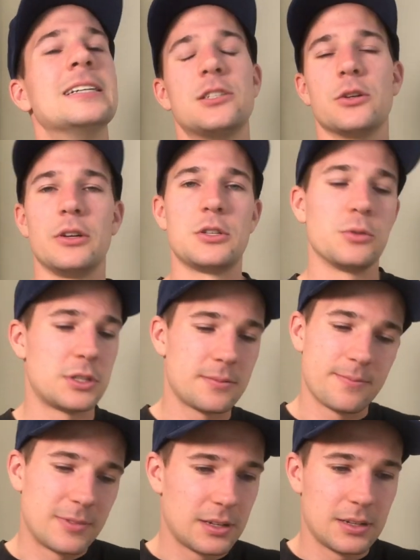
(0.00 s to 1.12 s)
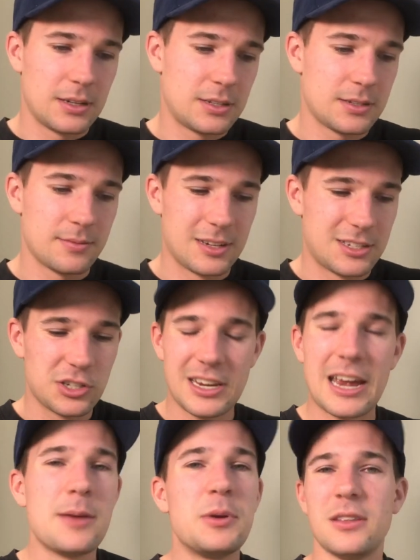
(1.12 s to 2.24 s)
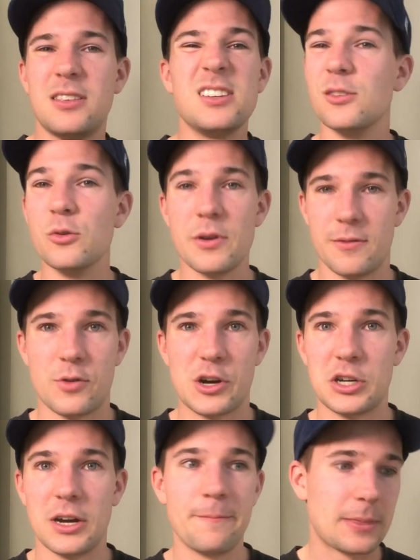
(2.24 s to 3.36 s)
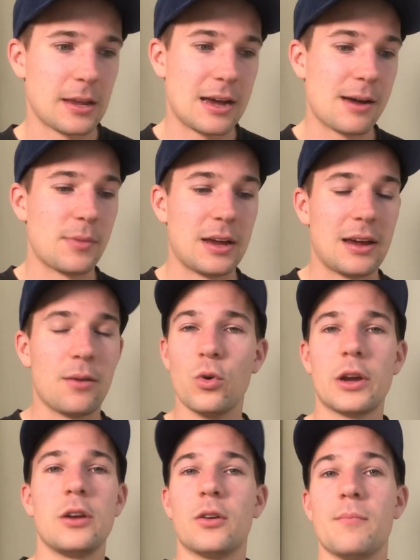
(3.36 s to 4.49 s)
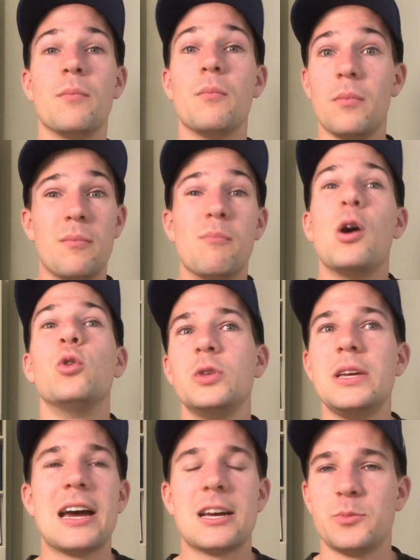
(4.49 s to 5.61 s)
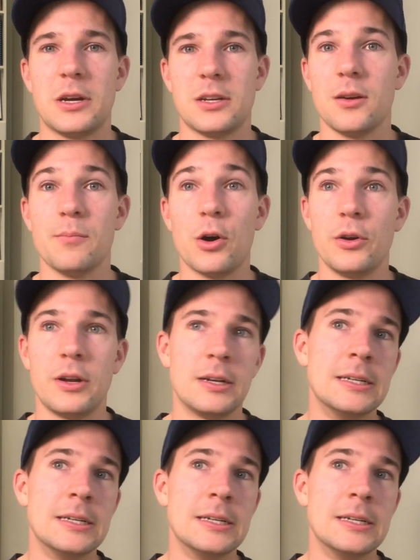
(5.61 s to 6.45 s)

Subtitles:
So it's just keeping things a little bit fresher and working on a multi-aspect component.